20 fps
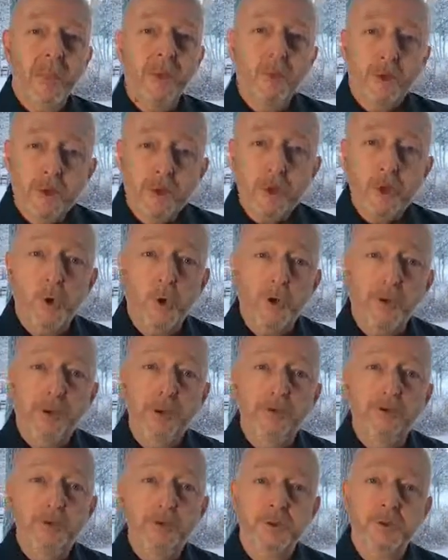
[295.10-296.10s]
We're
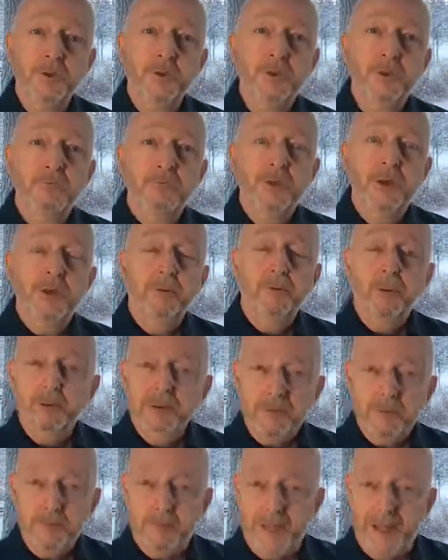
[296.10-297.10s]
talking to
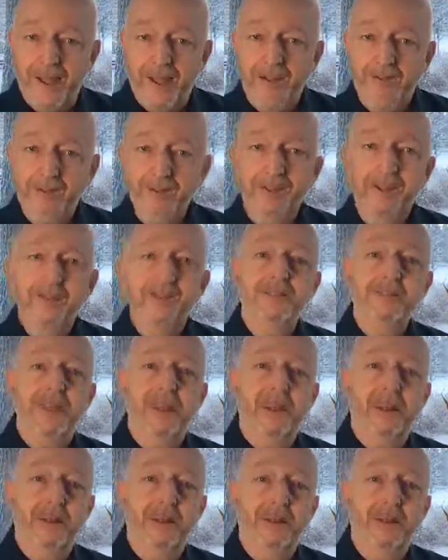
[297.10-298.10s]
municipalities
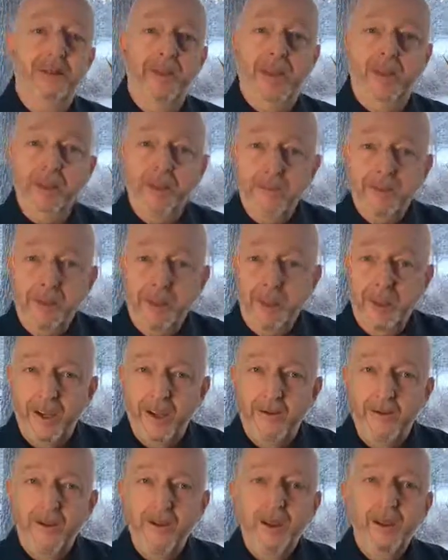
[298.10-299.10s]
and
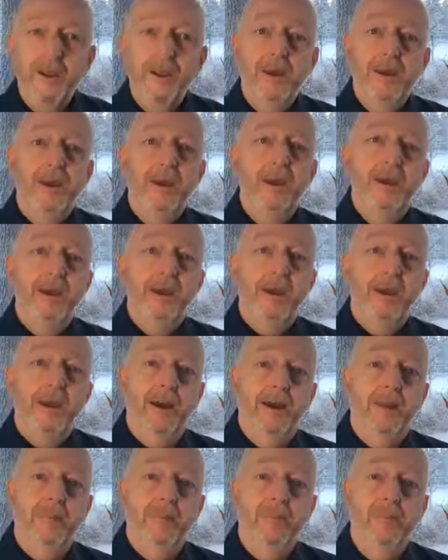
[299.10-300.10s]
healthcare
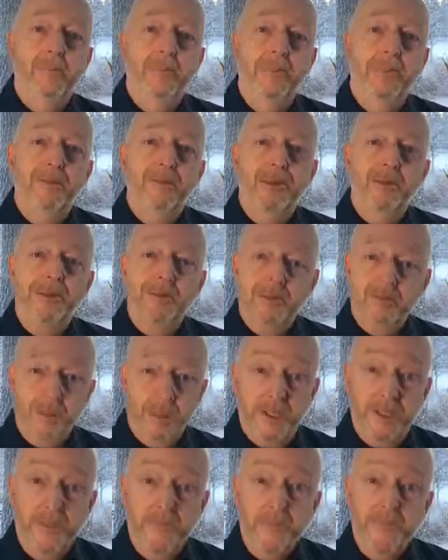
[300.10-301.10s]
in
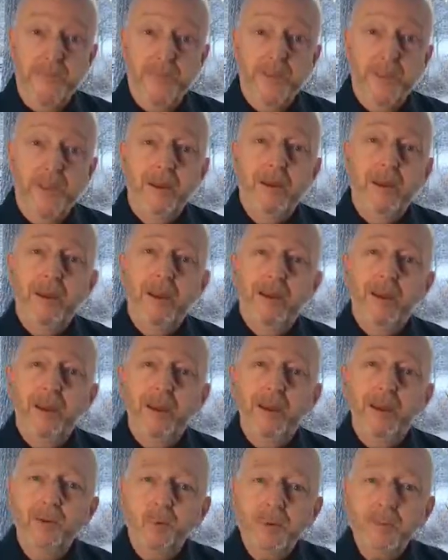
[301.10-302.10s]
Sweden.
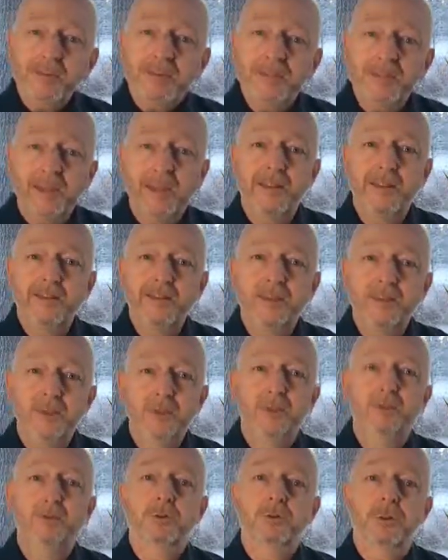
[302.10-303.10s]
And we said
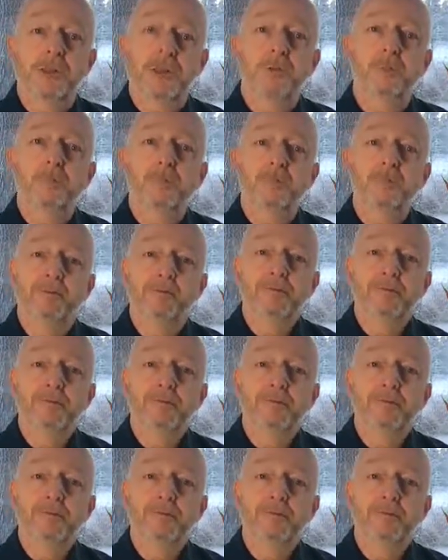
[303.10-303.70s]
to them